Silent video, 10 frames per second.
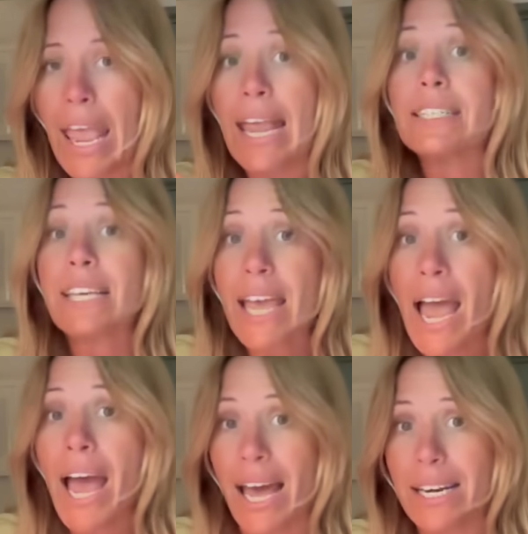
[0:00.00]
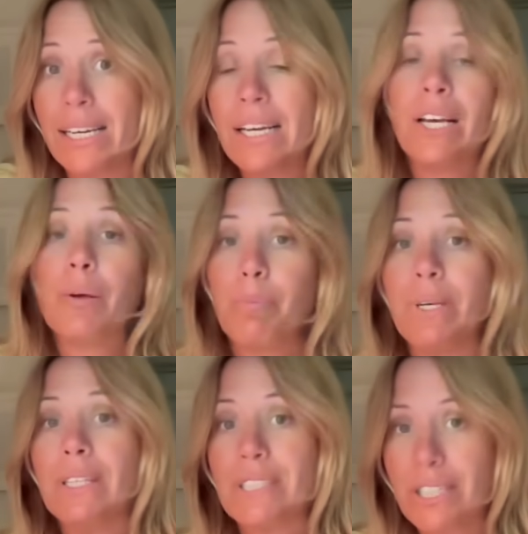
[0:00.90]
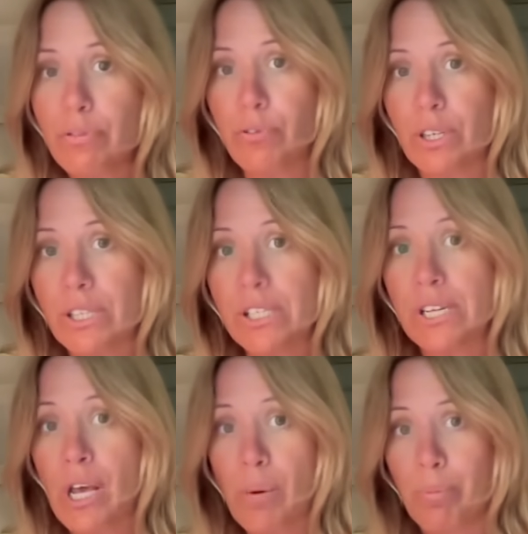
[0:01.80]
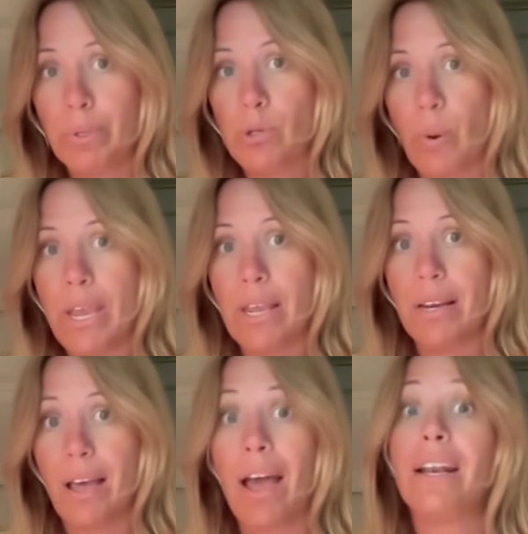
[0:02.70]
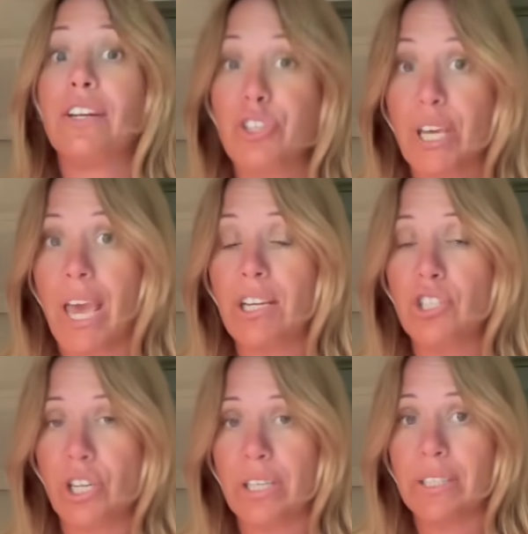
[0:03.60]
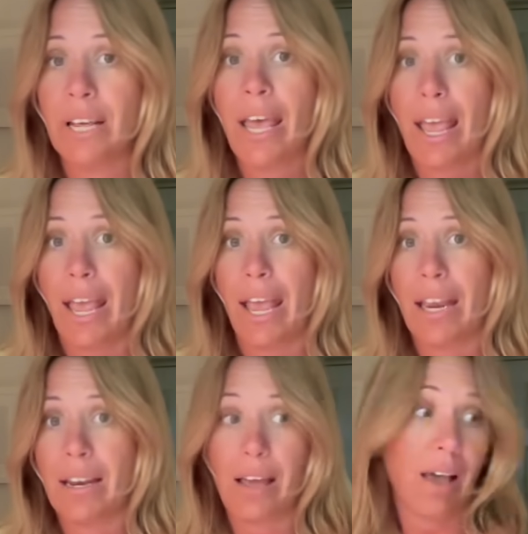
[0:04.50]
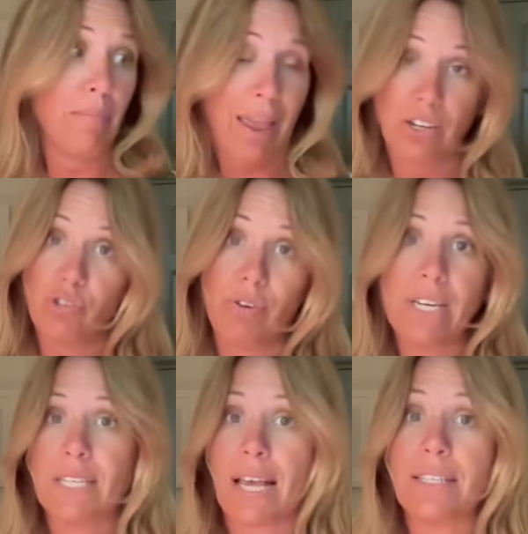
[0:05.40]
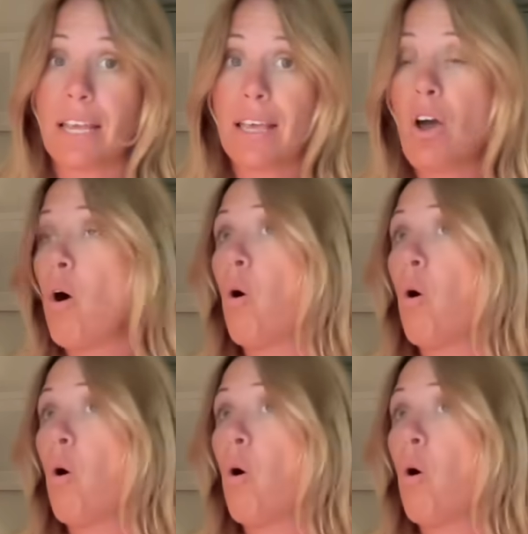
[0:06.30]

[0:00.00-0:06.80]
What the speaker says: it can be the difference between an education in a mainstream setting